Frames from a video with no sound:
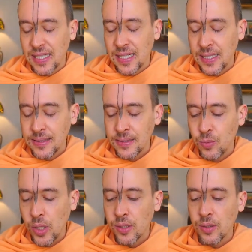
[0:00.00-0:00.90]
And
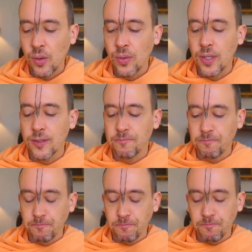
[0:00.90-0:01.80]
we concluded
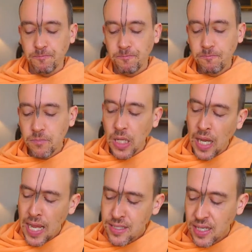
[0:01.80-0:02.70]

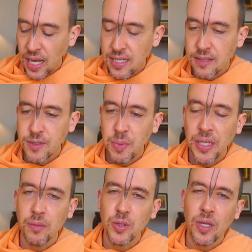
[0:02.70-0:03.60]
last class of
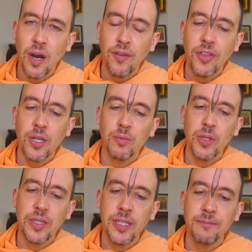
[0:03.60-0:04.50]
speaking about
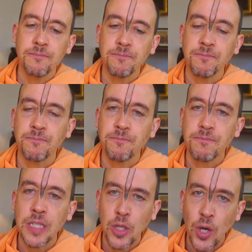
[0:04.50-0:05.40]
anartha-nivriti
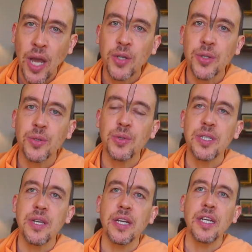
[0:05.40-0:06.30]
in connection to
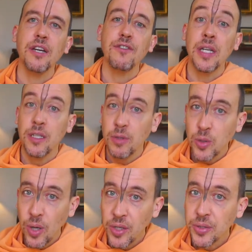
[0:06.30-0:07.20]
this idea of
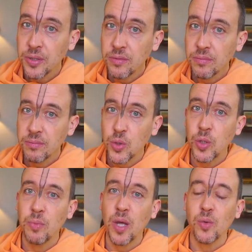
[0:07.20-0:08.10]
individuation. Bear
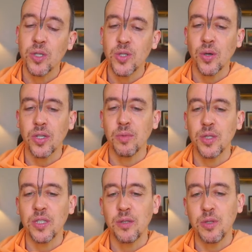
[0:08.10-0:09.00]
in mind we were talking about
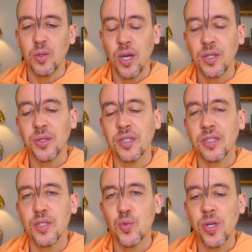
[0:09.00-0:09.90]
individuation in
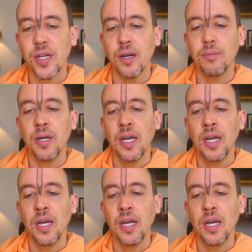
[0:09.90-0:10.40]
this recap.